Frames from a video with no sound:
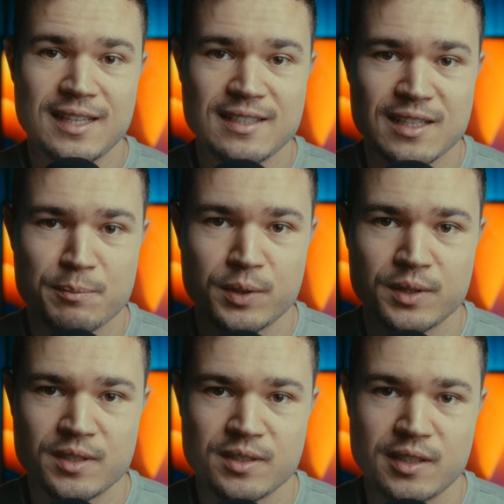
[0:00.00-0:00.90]
easily put
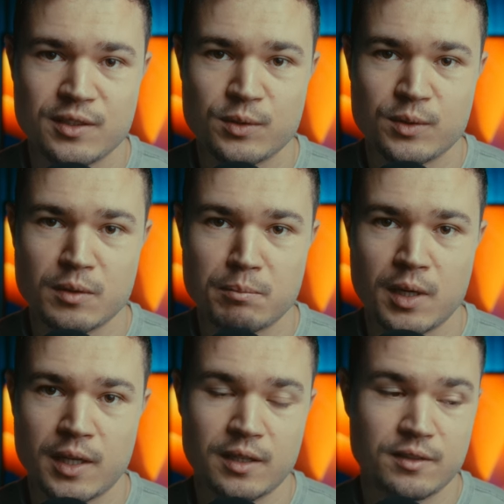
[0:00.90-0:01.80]
this into the
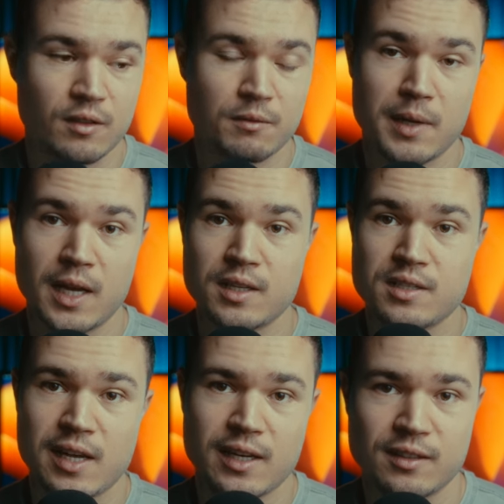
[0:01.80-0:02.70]
pocket of my
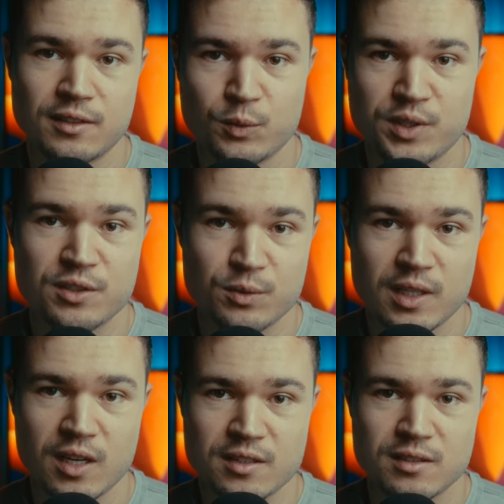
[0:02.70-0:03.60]
jacket, which is
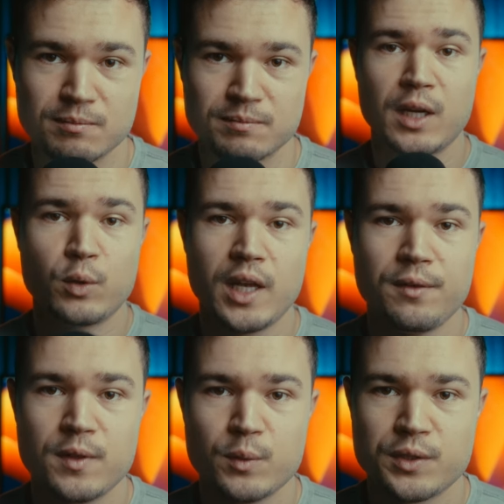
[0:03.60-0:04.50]
really awesome. By the way,
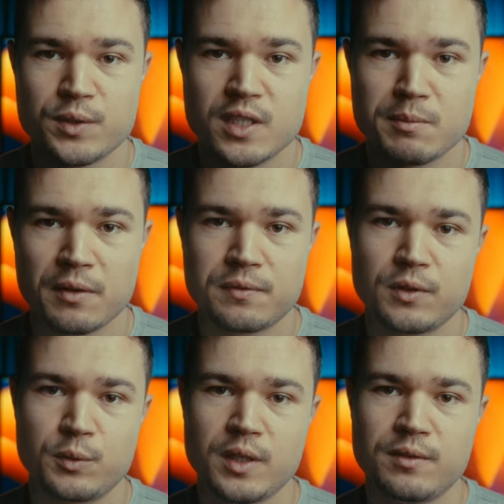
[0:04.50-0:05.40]
if you want to see my
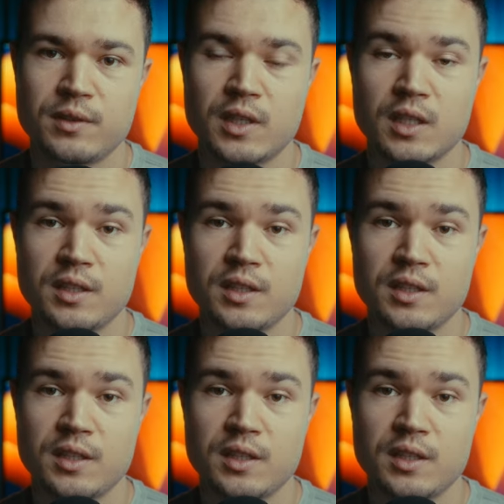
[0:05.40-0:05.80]
full review on the